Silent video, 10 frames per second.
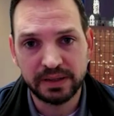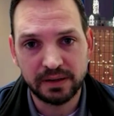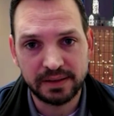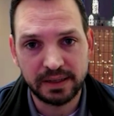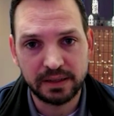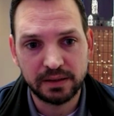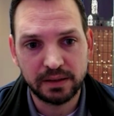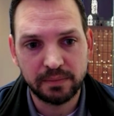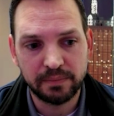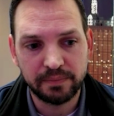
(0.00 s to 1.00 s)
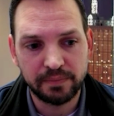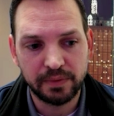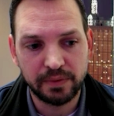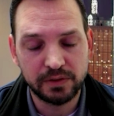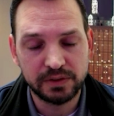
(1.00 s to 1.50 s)
I think
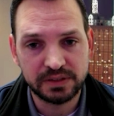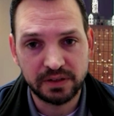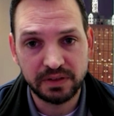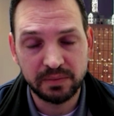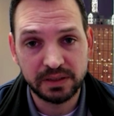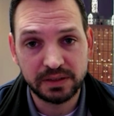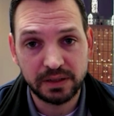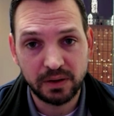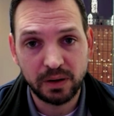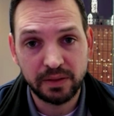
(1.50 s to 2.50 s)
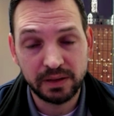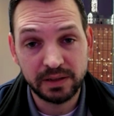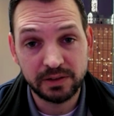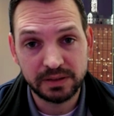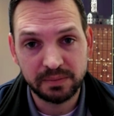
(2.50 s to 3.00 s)
those that serve in the military or other
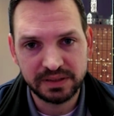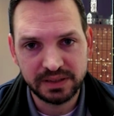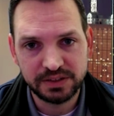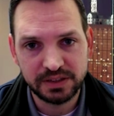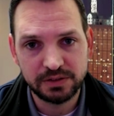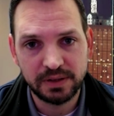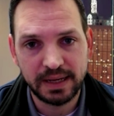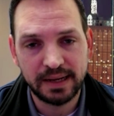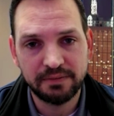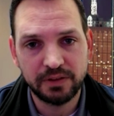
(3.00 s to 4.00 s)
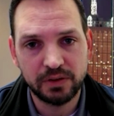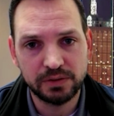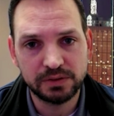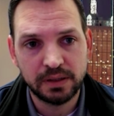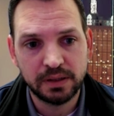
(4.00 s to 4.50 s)
leadership positions, you have
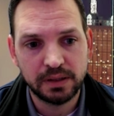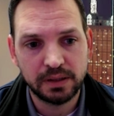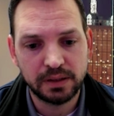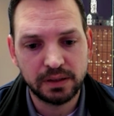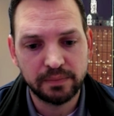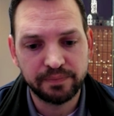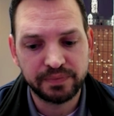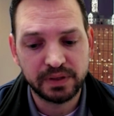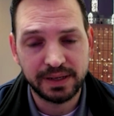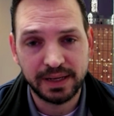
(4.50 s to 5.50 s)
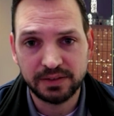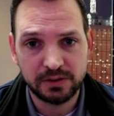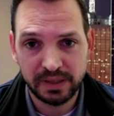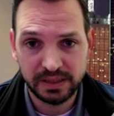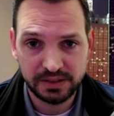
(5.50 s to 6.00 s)
those
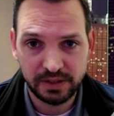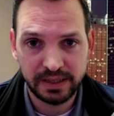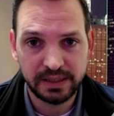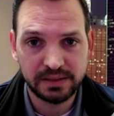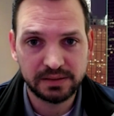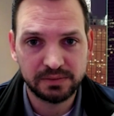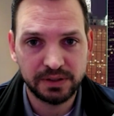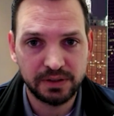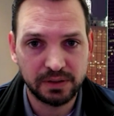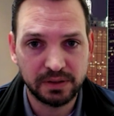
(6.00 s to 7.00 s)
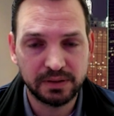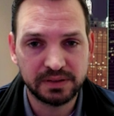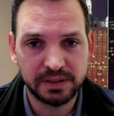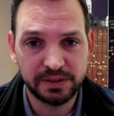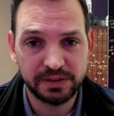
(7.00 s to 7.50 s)
classroom-based trainings where you learn
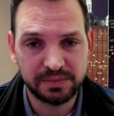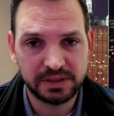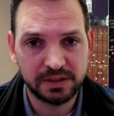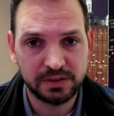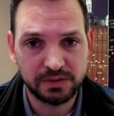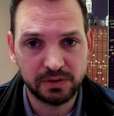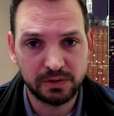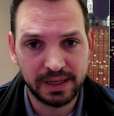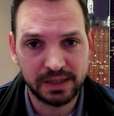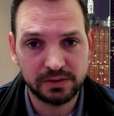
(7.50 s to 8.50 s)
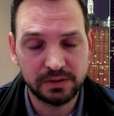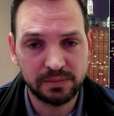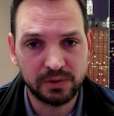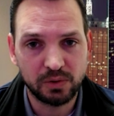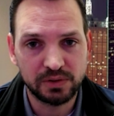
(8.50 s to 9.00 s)
leadership skills through classroom
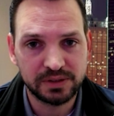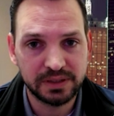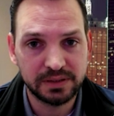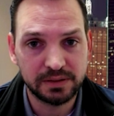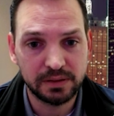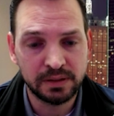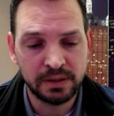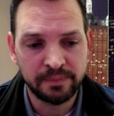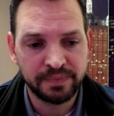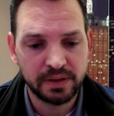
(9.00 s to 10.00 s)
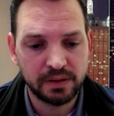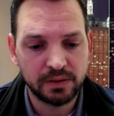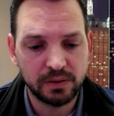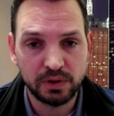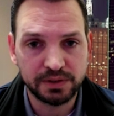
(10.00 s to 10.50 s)
courses or
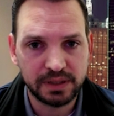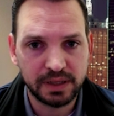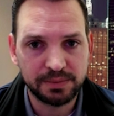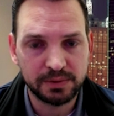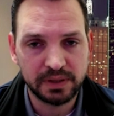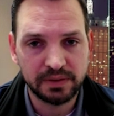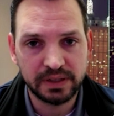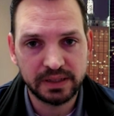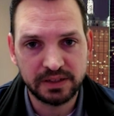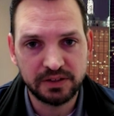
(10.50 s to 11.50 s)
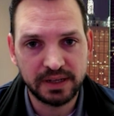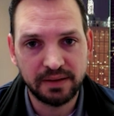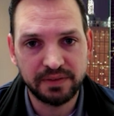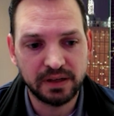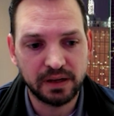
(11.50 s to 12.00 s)
workshops or whatever it is, and then you have
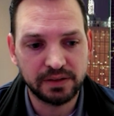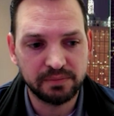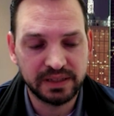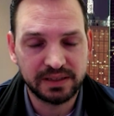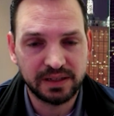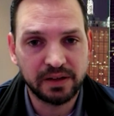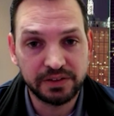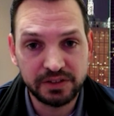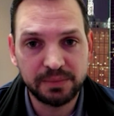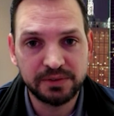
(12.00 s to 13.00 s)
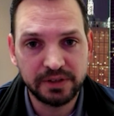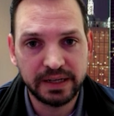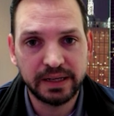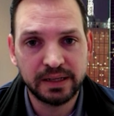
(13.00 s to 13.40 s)
the basically on the job training,